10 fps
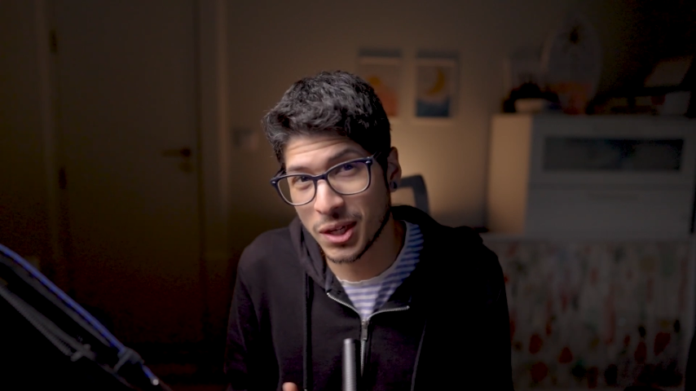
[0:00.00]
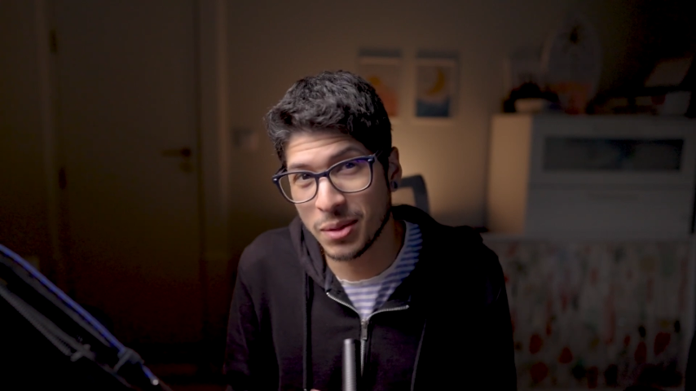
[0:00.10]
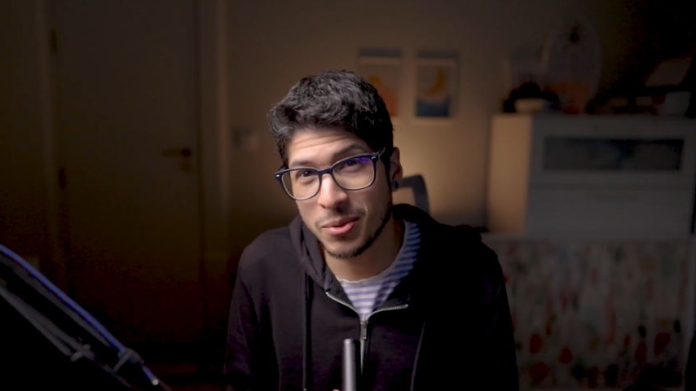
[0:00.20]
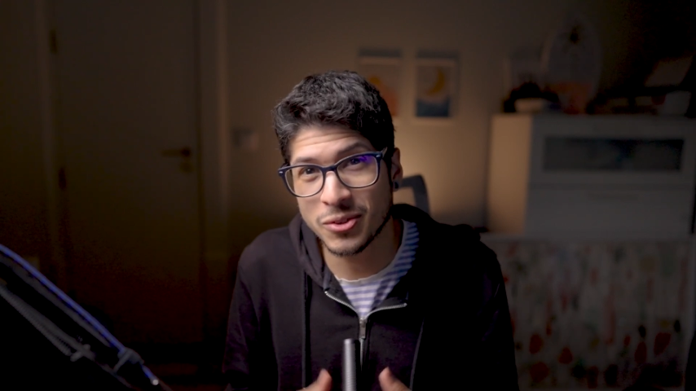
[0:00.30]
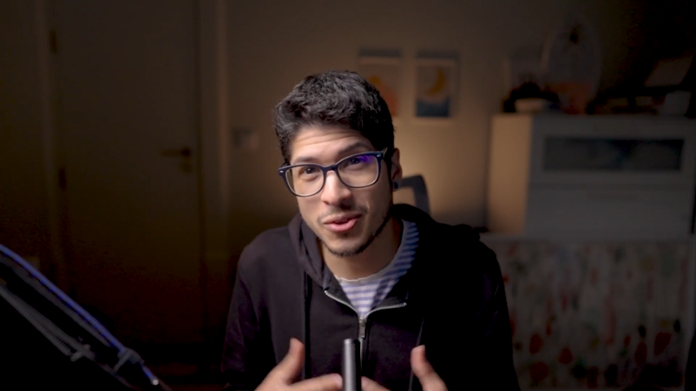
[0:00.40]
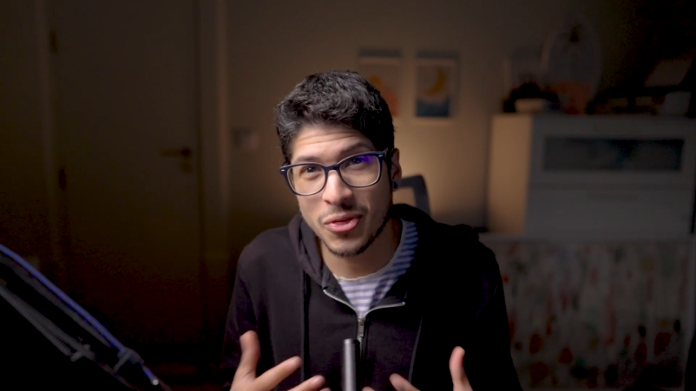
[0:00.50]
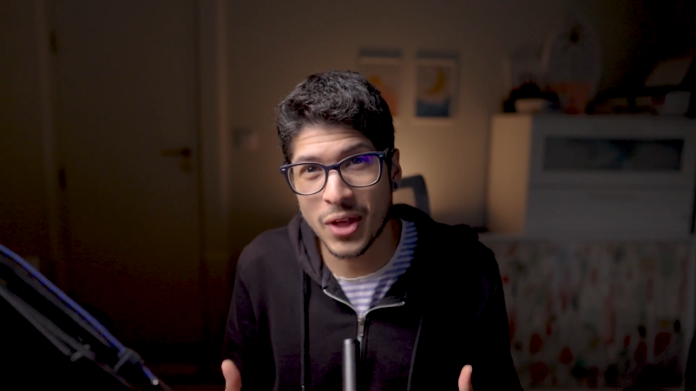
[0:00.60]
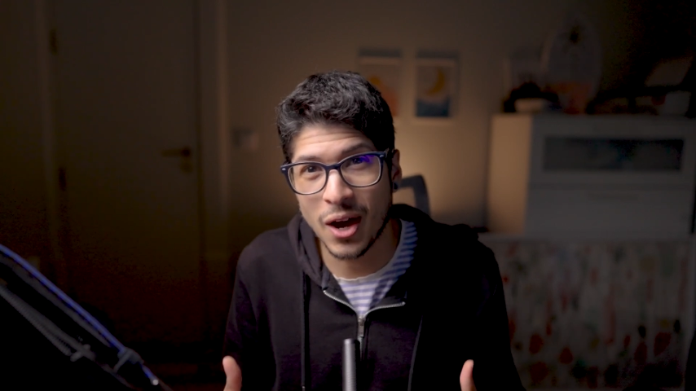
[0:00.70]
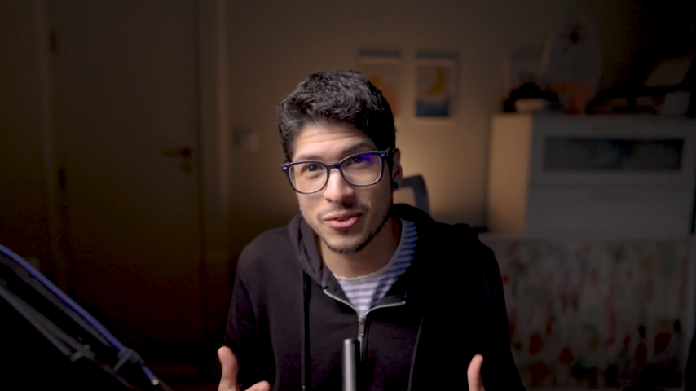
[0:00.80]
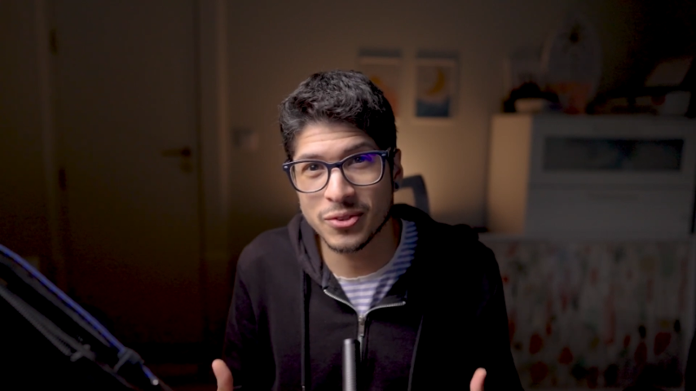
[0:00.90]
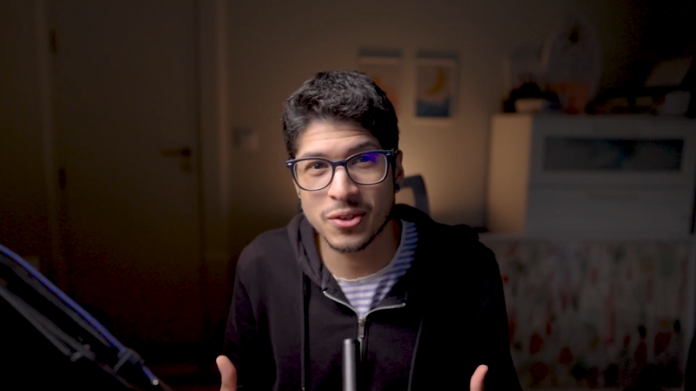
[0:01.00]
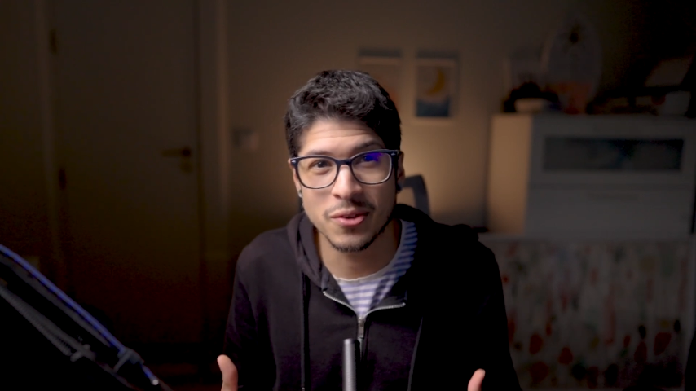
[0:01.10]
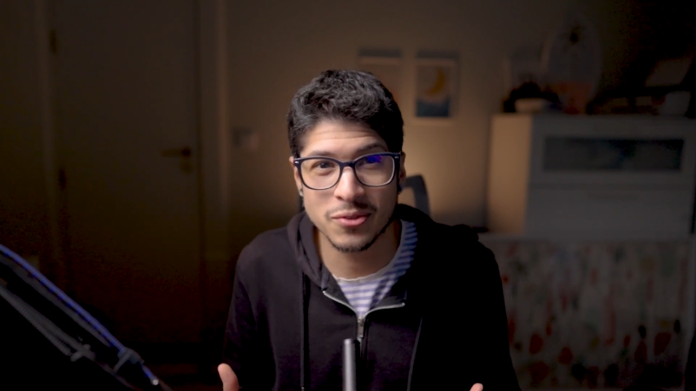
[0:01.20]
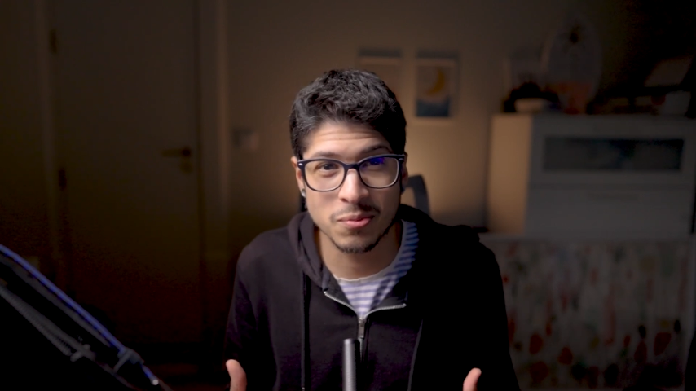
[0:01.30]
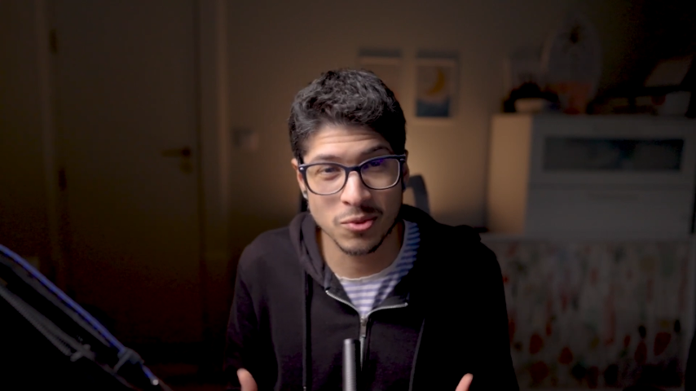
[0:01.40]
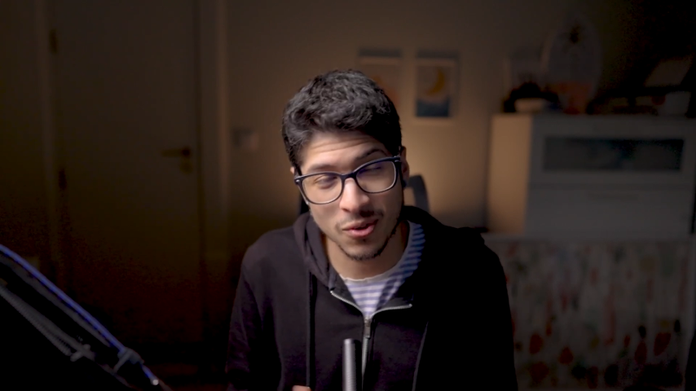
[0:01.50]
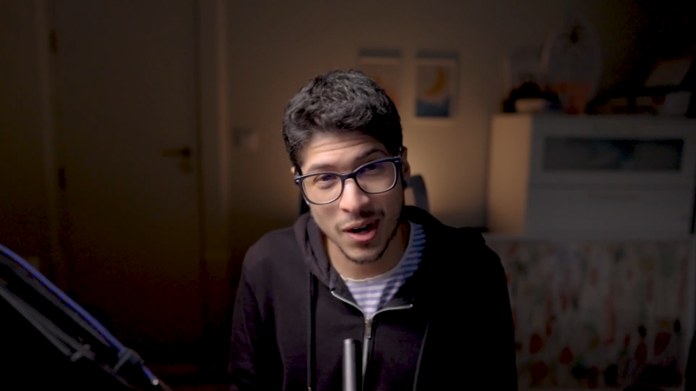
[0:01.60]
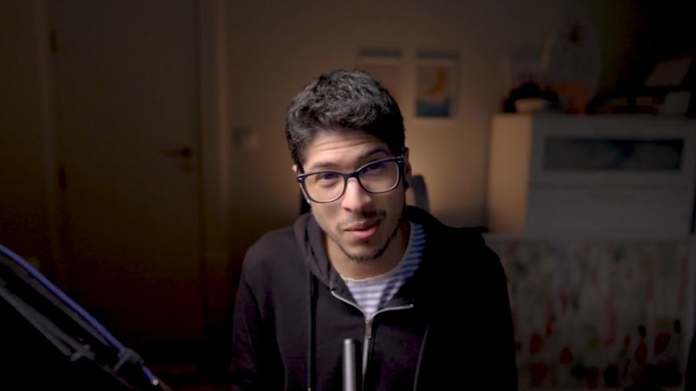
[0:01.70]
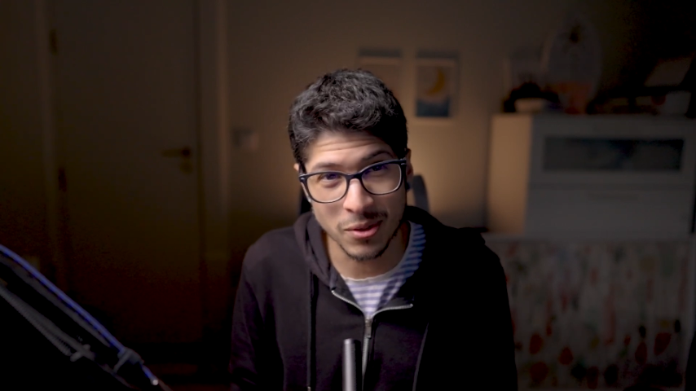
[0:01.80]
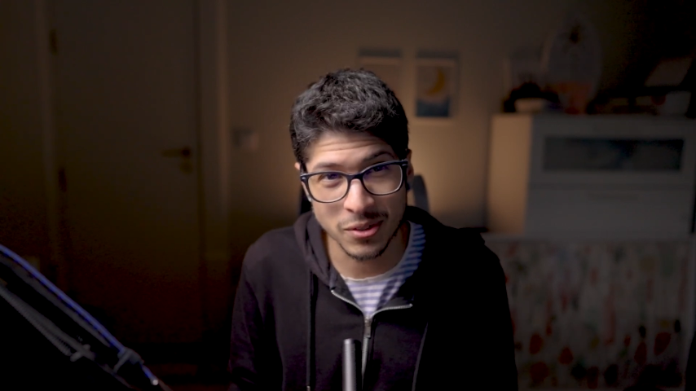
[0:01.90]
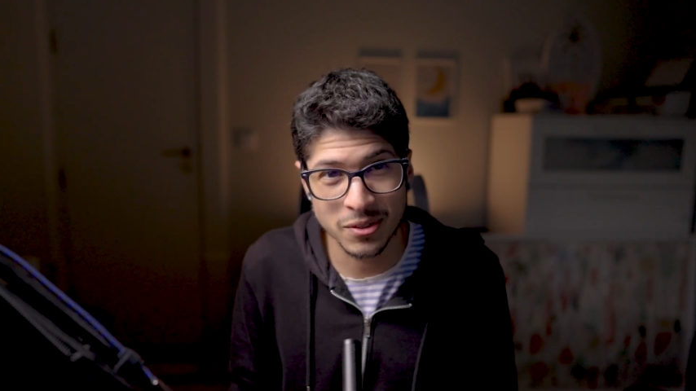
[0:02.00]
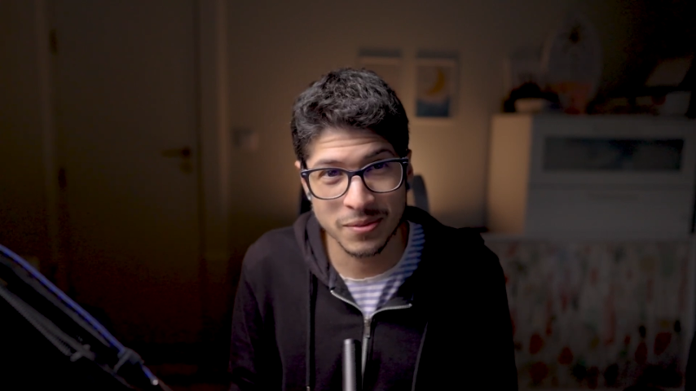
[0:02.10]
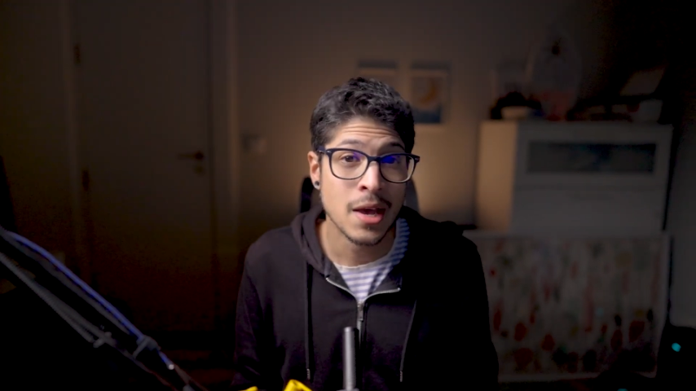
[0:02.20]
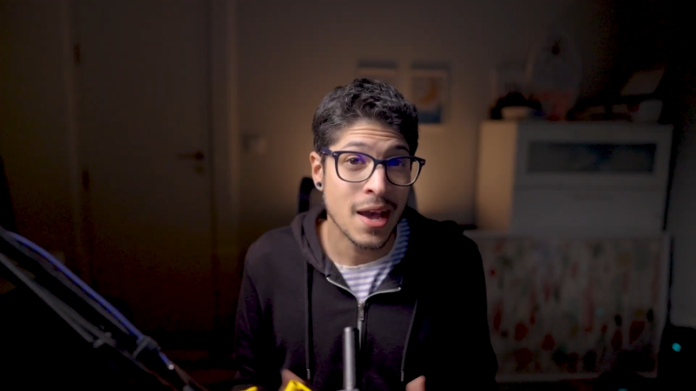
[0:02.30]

email to thousands of subscribers.